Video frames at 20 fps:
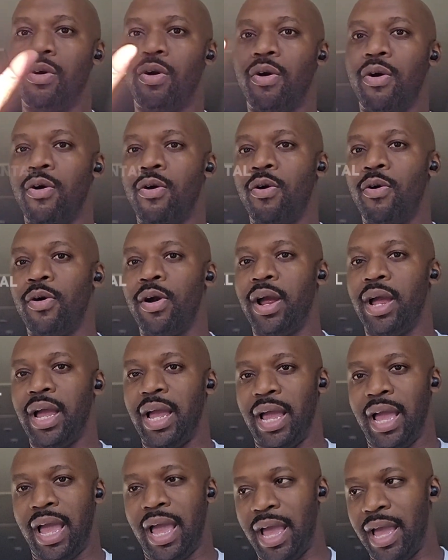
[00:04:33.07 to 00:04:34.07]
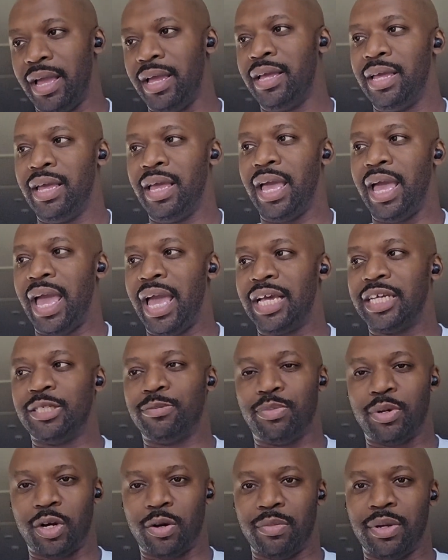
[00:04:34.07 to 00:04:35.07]
or
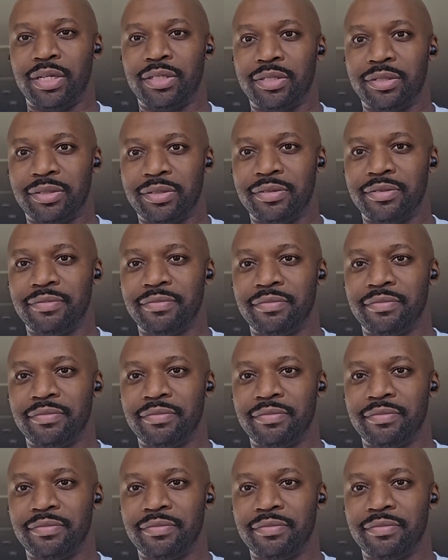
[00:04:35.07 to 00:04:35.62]
experimental.